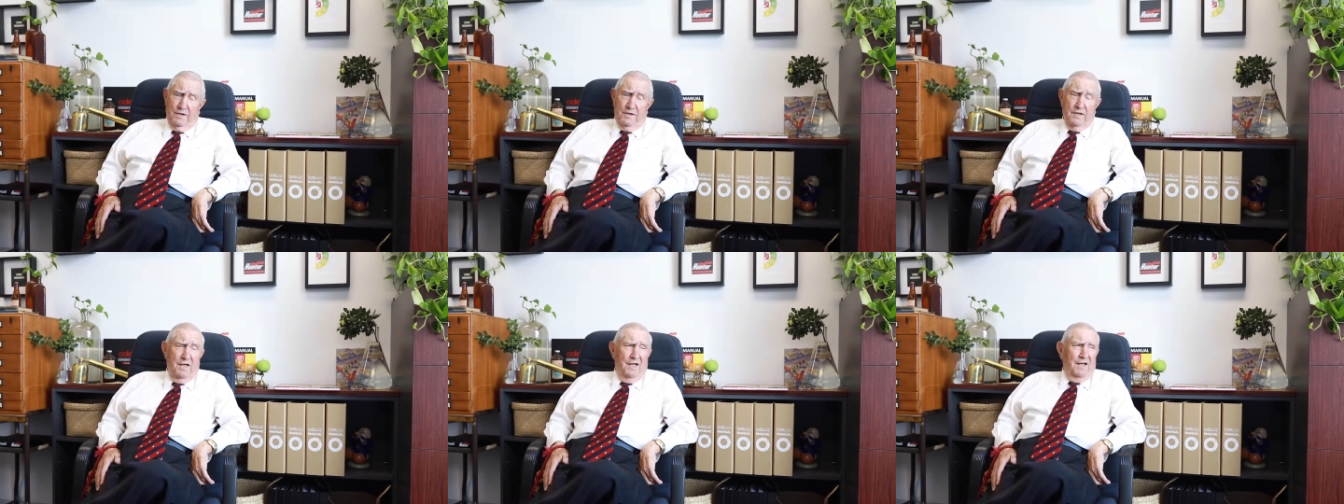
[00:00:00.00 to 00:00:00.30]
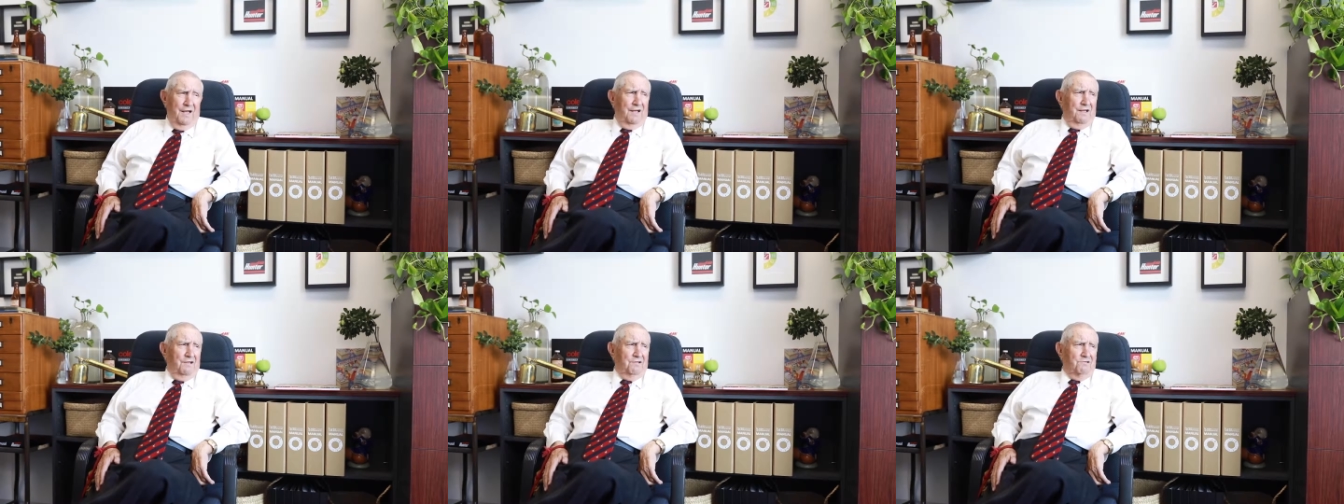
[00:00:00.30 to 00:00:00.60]

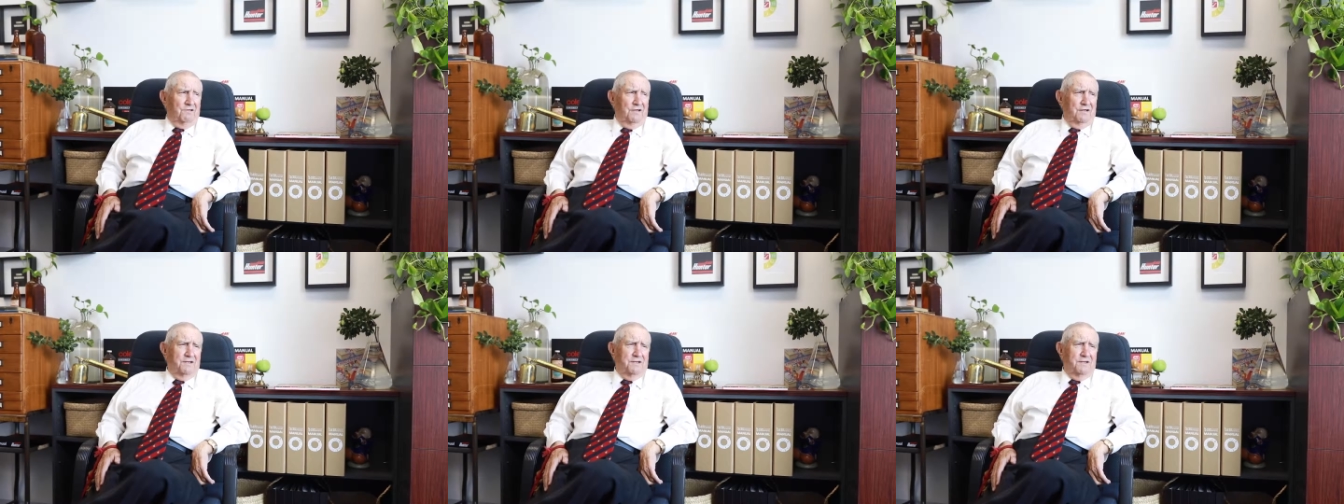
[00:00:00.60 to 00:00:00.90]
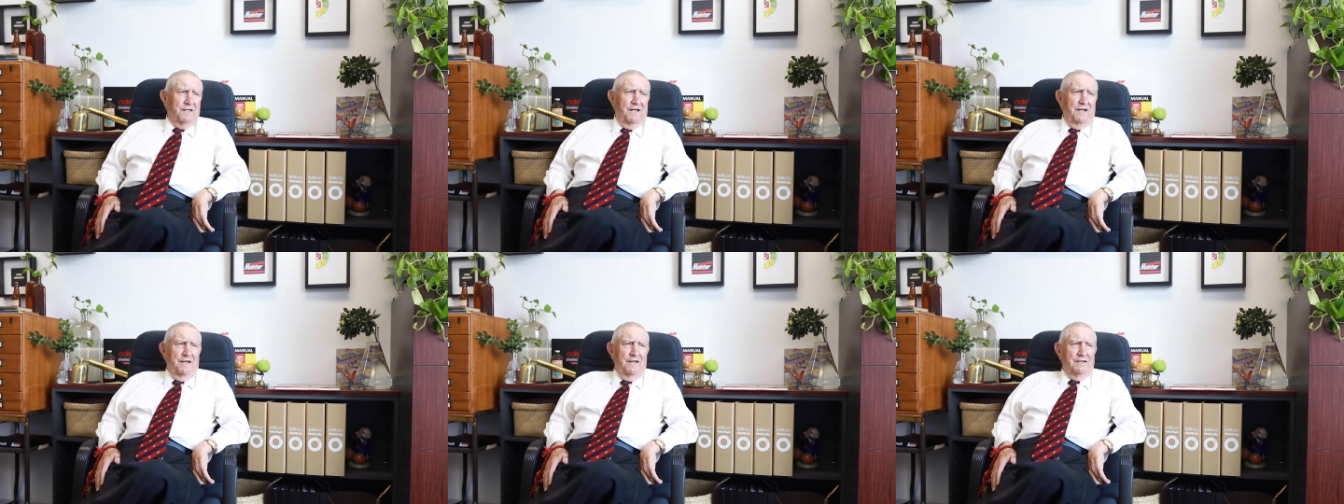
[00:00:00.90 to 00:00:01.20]
I said,
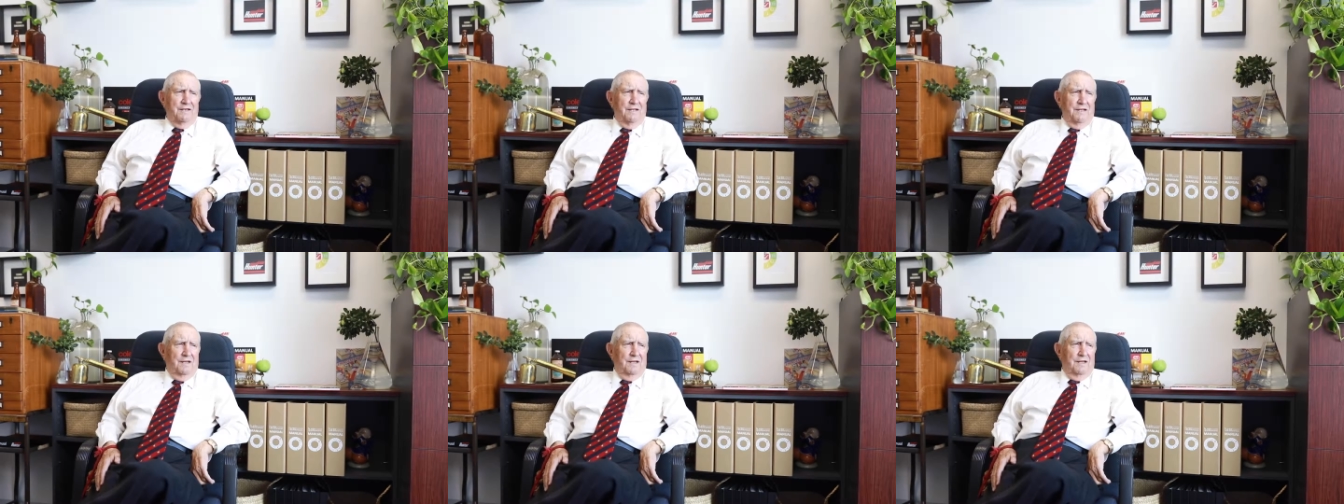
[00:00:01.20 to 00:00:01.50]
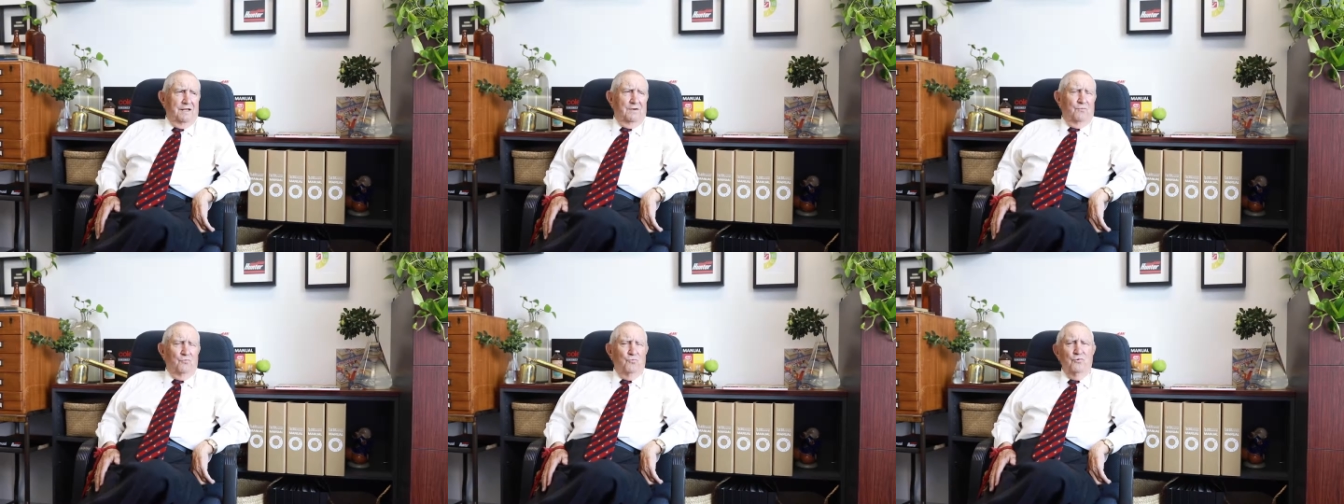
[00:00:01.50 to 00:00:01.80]
Dad,
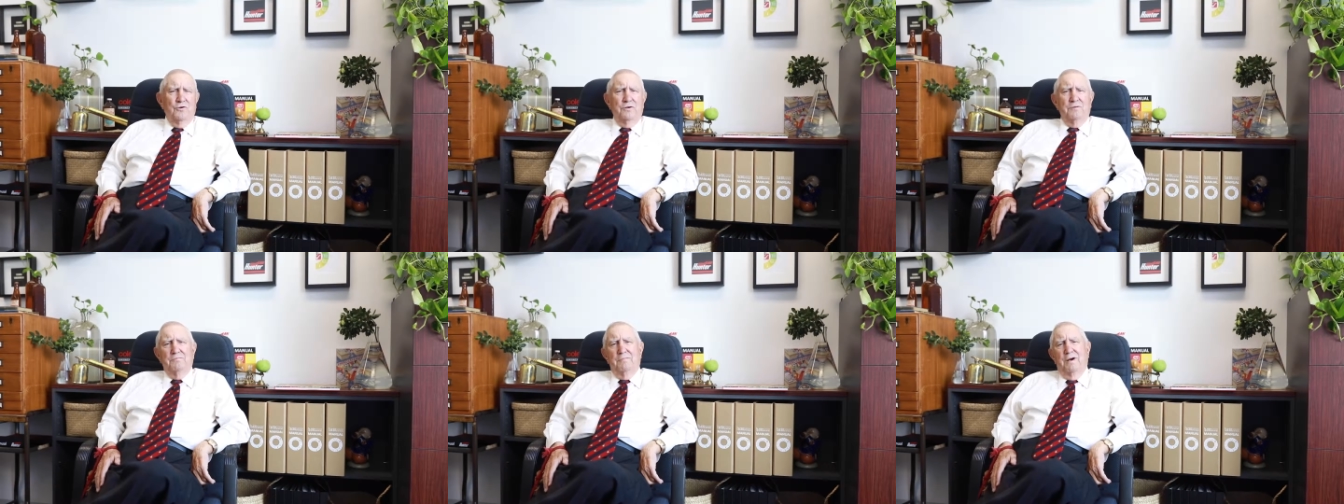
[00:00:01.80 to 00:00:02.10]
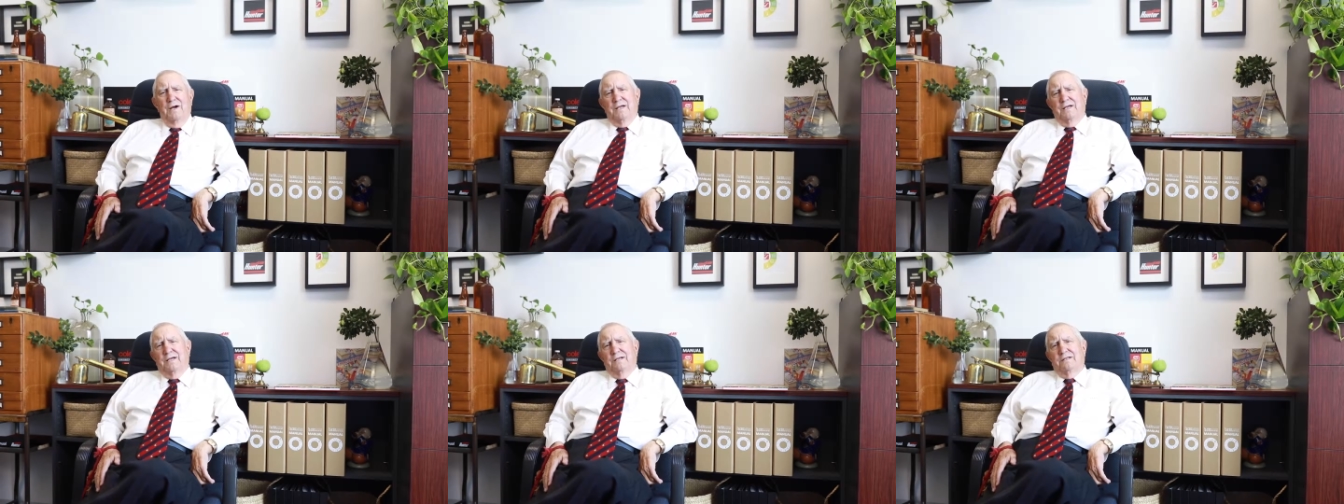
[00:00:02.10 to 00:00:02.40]
wouldn't
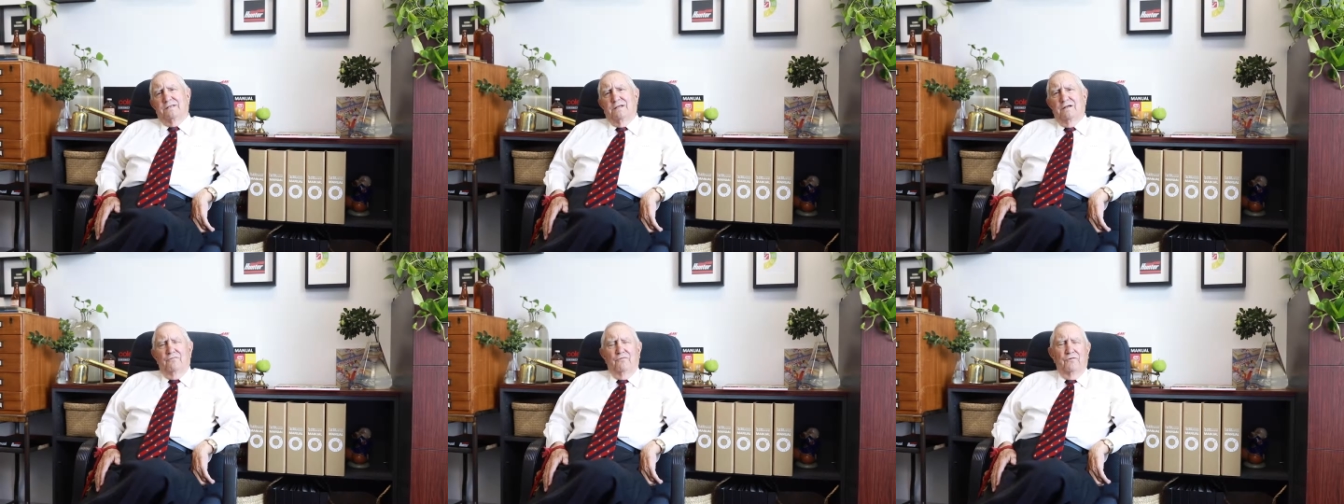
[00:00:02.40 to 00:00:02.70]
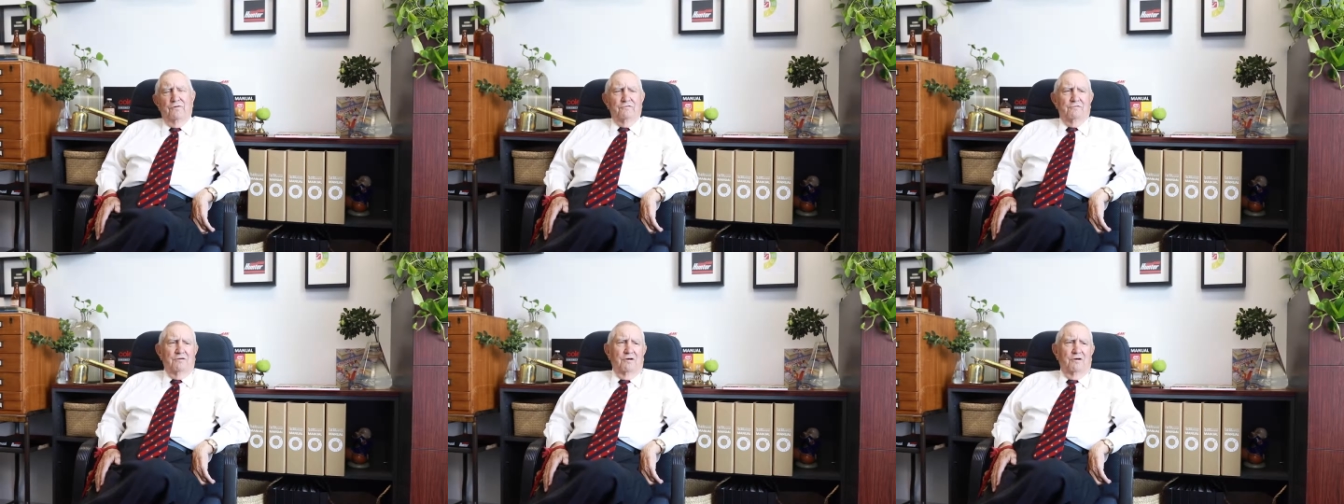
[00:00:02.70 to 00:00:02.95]
make a difference.